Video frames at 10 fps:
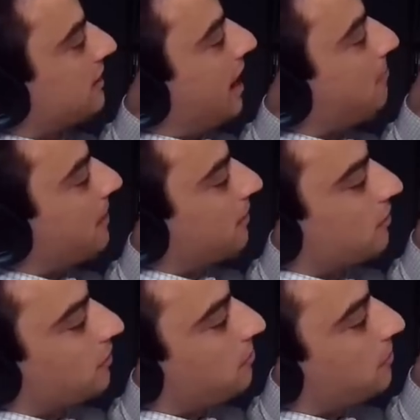Compound,
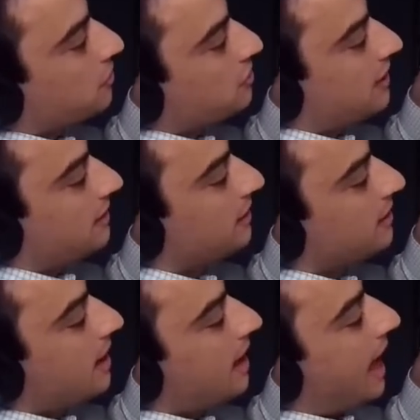going to Pulsechain.
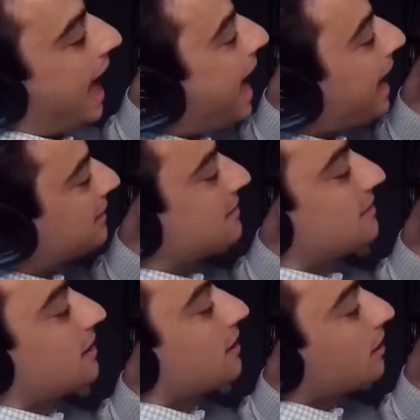
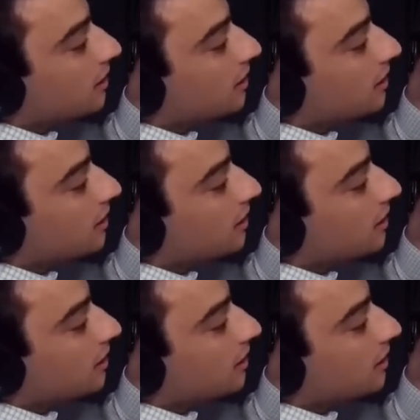Hex,